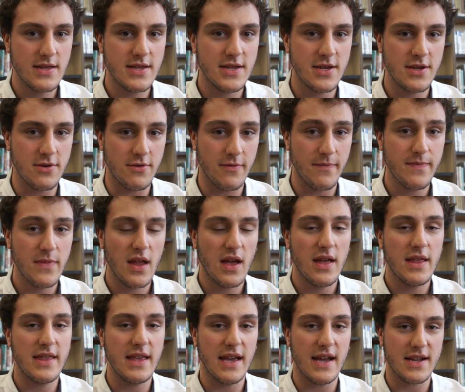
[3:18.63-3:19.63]
Two,
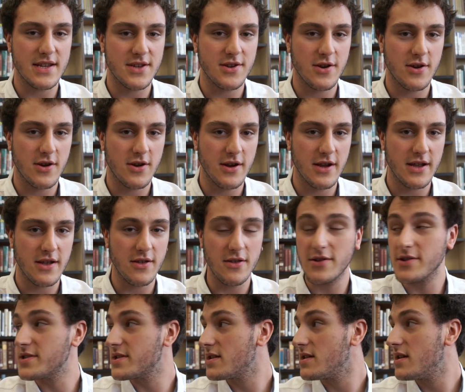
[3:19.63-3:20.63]
the
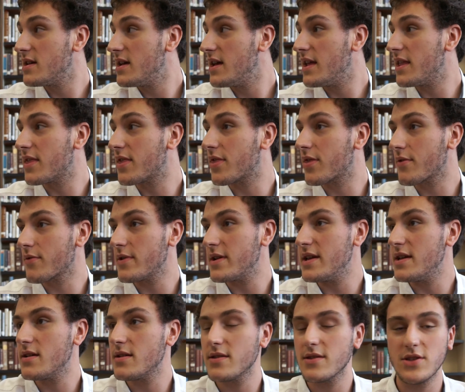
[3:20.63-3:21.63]
extracurriculars. And
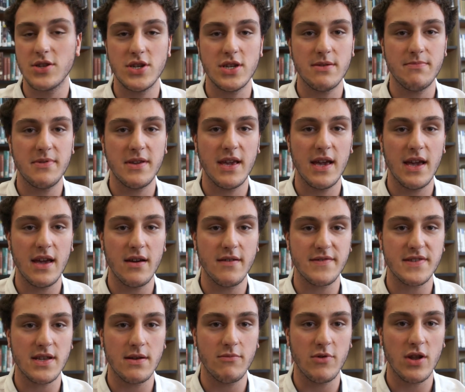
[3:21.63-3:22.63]
three, the GPA
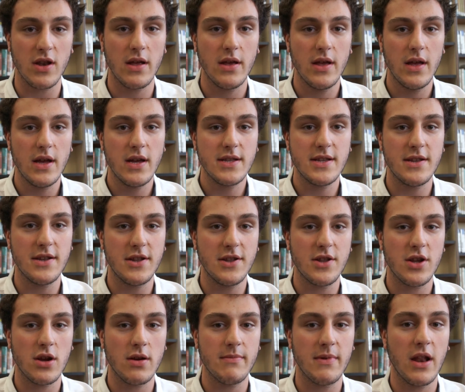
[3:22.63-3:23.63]
of someone, to
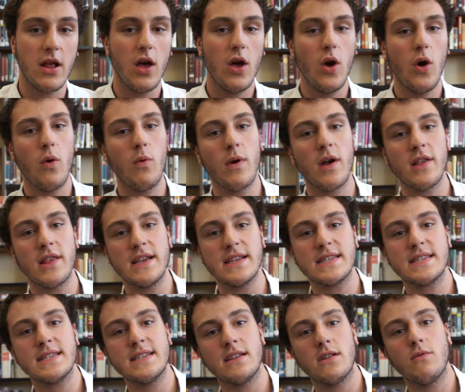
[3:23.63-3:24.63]
determine where they
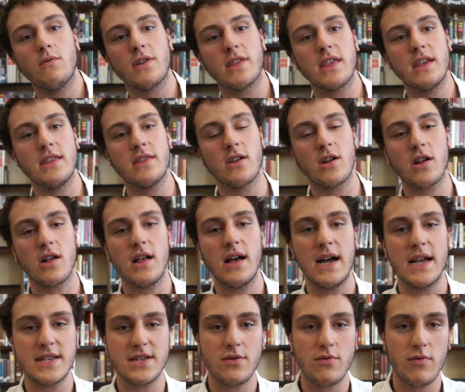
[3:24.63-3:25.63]
sit within their
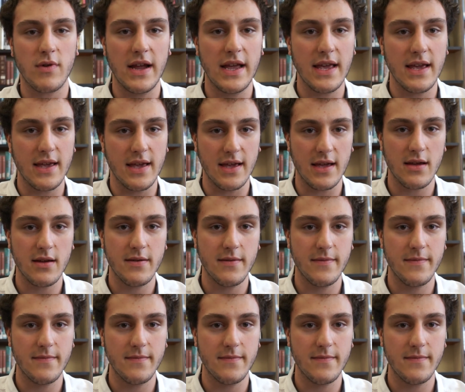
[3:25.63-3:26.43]
class ranking.